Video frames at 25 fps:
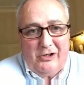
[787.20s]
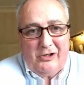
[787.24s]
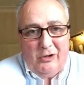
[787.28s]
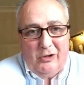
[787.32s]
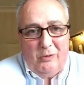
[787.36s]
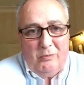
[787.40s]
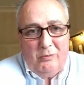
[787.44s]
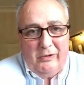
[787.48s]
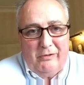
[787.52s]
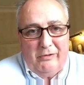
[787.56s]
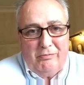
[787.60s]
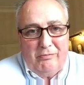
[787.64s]

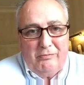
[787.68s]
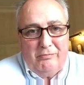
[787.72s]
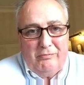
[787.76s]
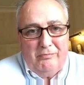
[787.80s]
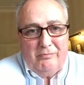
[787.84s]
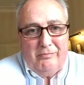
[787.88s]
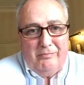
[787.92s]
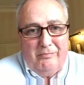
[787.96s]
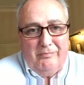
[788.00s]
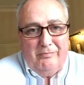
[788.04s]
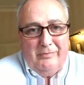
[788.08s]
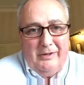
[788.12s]
on with
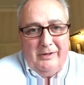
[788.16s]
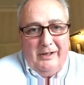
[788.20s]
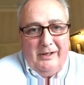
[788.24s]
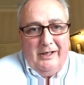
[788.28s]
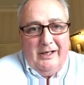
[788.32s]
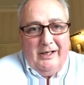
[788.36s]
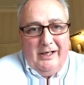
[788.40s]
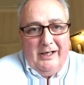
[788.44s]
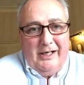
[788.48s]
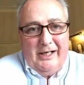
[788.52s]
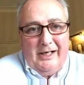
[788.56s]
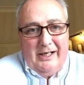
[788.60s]

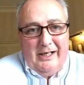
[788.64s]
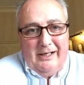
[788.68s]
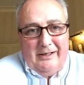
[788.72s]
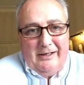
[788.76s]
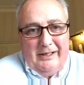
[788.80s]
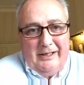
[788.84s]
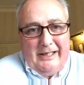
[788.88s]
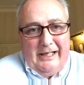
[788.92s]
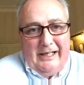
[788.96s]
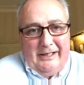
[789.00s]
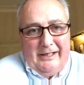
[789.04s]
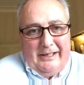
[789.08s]

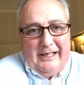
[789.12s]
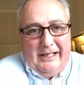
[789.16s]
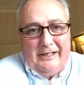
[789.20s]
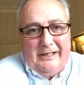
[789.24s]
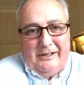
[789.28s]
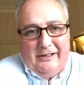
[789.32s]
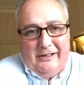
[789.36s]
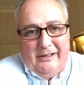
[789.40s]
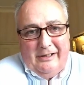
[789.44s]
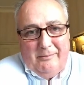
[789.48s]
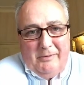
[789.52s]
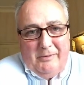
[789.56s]

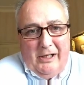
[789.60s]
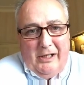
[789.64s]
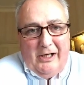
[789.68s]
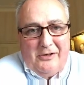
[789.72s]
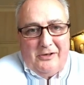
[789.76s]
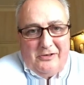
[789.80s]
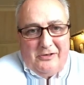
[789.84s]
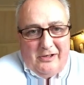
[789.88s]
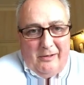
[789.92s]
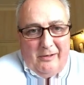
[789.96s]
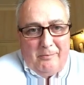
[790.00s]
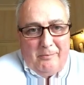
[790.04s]
getting the
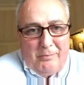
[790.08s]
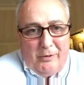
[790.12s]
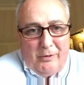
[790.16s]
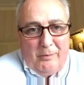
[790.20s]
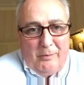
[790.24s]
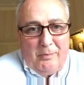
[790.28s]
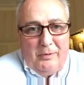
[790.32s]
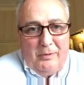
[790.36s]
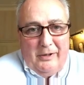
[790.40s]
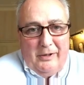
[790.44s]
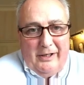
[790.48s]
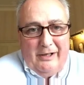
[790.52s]
masts up
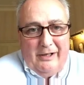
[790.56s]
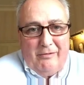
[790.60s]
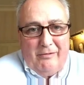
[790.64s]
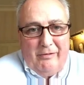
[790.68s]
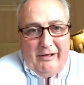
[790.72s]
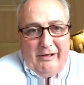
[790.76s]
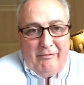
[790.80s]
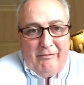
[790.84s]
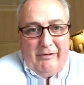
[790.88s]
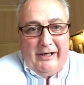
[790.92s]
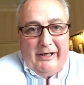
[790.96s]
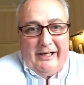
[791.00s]
properly and
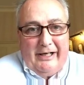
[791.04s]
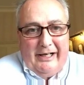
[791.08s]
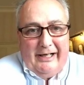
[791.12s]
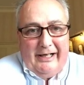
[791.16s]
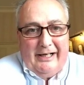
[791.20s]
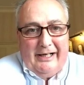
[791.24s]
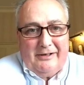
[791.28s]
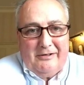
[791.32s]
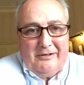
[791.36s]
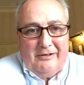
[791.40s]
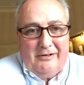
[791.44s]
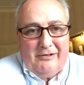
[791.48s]
re-rigging
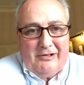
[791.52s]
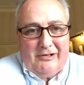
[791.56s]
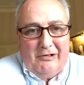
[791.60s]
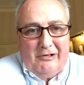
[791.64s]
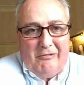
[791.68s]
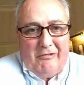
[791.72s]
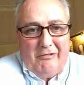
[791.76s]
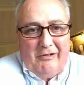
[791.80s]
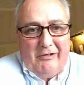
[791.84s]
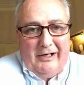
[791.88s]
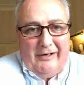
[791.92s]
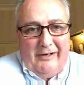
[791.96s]
it and
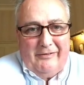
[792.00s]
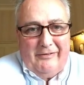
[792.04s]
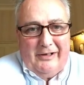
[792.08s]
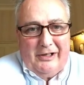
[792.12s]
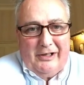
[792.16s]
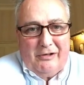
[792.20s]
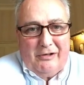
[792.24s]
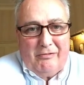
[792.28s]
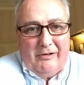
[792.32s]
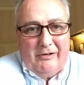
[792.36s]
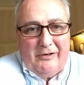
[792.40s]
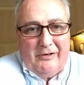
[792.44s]
so on. I think
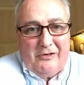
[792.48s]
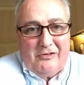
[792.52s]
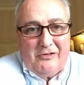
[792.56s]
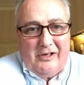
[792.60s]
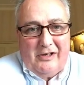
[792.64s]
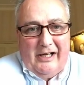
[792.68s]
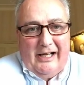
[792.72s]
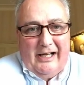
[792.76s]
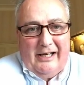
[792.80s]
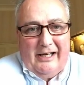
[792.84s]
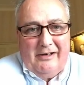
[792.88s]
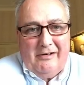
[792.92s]
it's rather
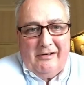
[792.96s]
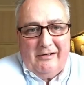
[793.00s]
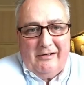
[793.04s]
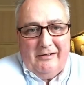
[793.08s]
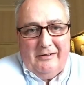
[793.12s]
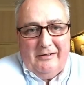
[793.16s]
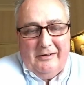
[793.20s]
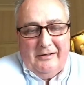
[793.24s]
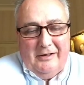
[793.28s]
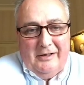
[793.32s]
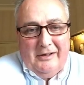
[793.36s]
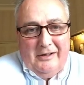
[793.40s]
sad
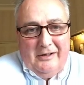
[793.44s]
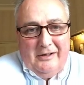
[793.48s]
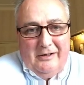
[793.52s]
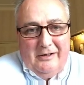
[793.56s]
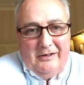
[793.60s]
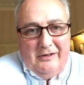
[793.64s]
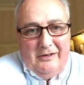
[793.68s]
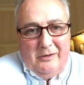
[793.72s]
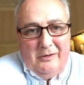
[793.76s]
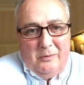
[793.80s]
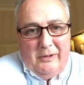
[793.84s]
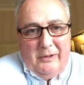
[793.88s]

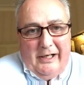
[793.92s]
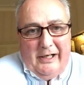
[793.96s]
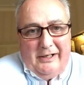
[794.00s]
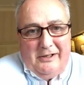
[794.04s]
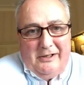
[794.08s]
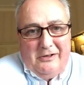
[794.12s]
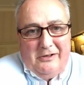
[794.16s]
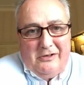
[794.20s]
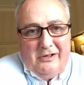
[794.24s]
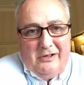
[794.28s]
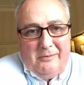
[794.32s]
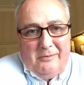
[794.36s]
the way it
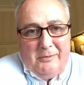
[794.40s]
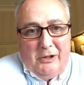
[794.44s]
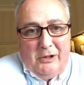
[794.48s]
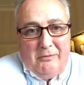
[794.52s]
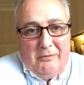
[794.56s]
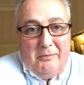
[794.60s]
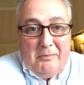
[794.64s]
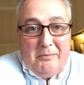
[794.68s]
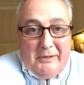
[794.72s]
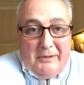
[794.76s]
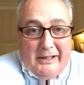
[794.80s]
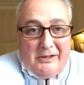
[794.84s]
is at the
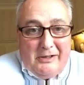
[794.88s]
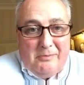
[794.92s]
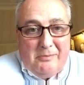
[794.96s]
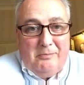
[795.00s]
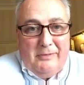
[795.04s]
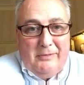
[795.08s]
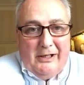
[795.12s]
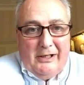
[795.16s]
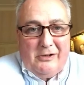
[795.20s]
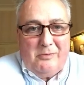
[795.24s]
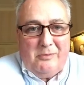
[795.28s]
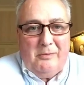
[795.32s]
moment. But
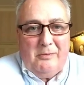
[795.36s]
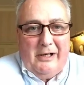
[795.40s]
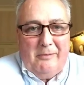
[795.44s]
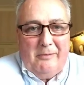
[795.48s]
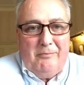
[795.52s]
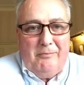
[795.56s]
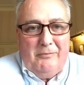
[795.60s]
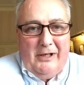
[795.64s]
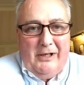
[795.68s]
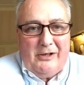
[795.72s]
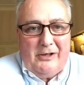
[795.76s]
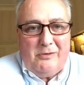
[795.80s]
that's
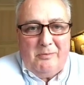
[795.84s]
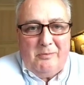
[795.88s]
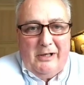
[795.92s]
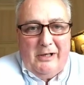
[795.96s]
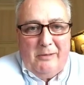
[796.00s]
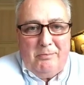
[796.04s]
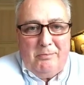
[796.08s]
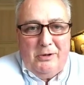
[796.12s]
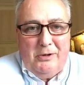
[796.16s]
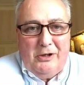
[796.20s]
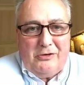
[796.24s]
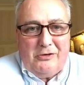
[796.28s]
my
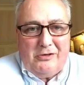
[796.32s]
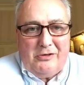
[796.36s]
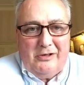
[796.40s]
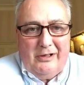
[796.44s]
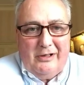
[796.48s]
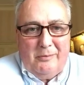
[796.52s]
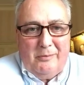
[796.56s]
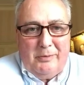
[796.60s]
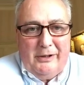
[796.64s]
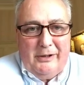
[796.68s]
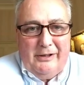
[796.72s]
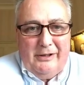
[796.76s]
personal
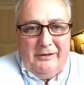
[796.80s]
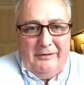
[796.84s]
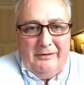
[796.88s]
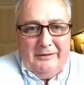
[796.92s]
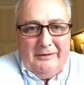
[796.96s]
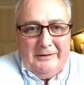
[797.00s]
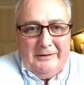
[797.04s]
opinion.